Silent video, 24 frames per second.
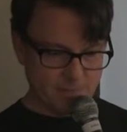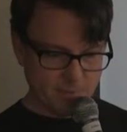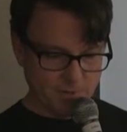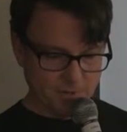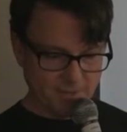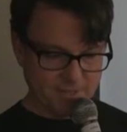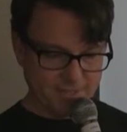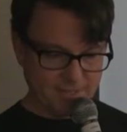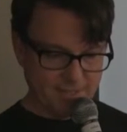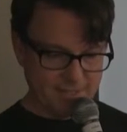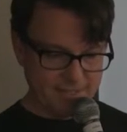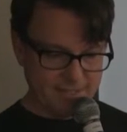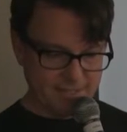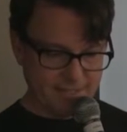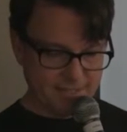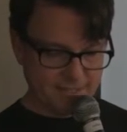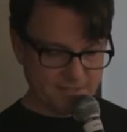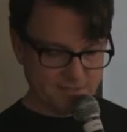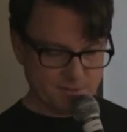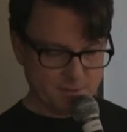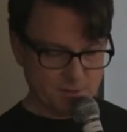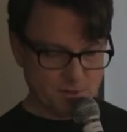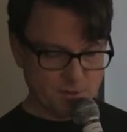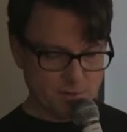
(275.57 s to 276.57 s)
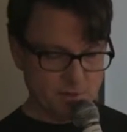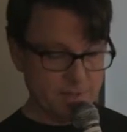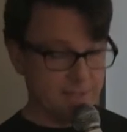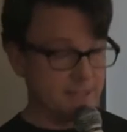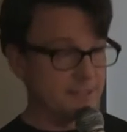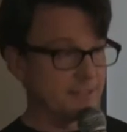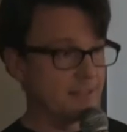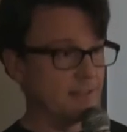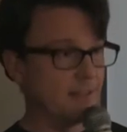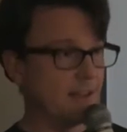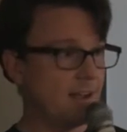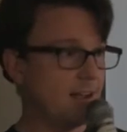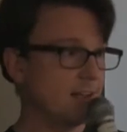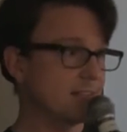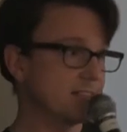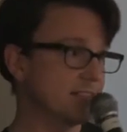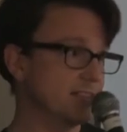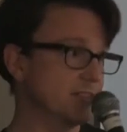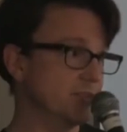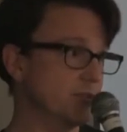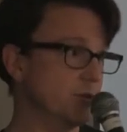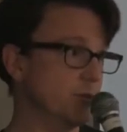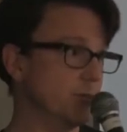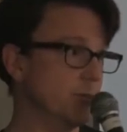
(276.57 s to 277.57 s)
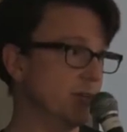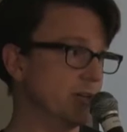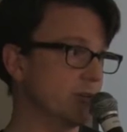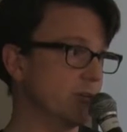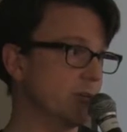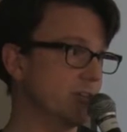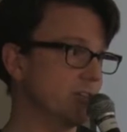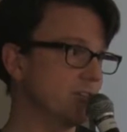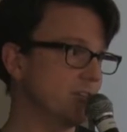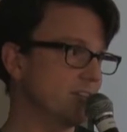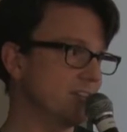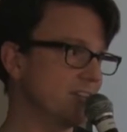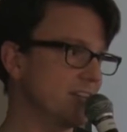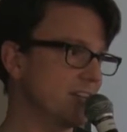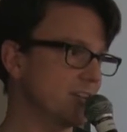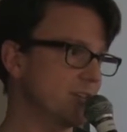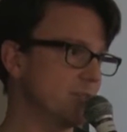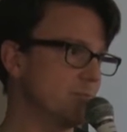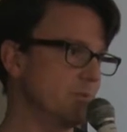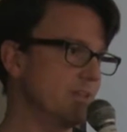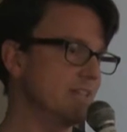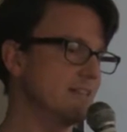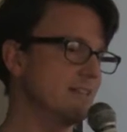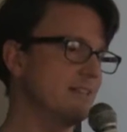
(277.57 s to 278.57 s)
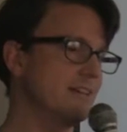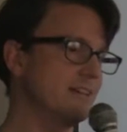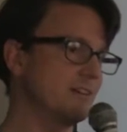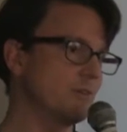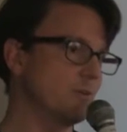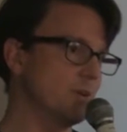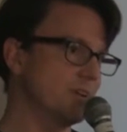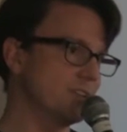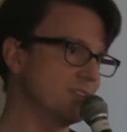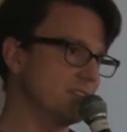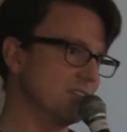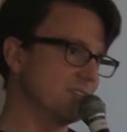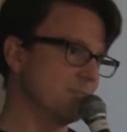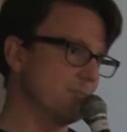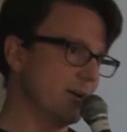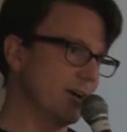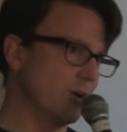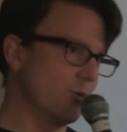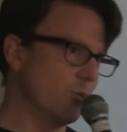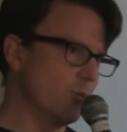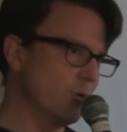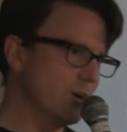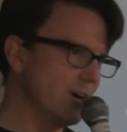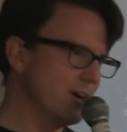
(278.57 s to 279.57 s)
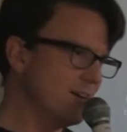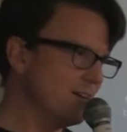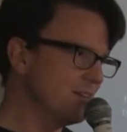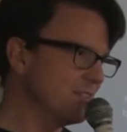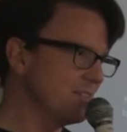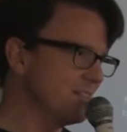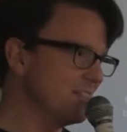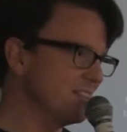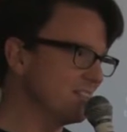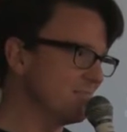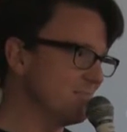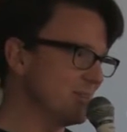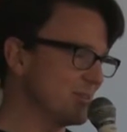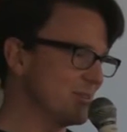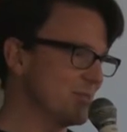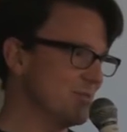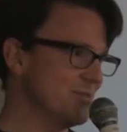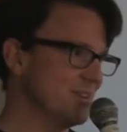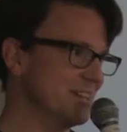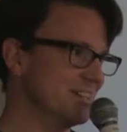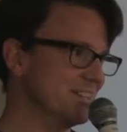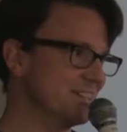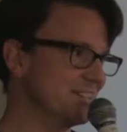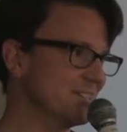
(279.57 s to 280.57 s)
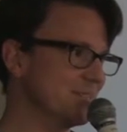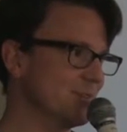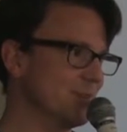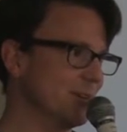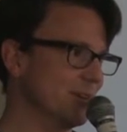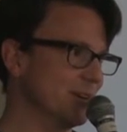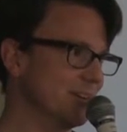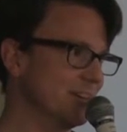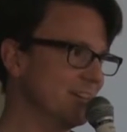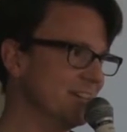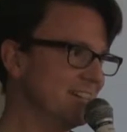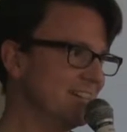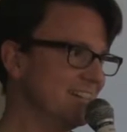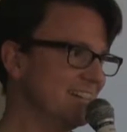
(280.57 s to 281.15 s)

Both sign the escrow, it's locked into a Bitcoin transaction. We get a lot of questions about where are these Bitcoins stored?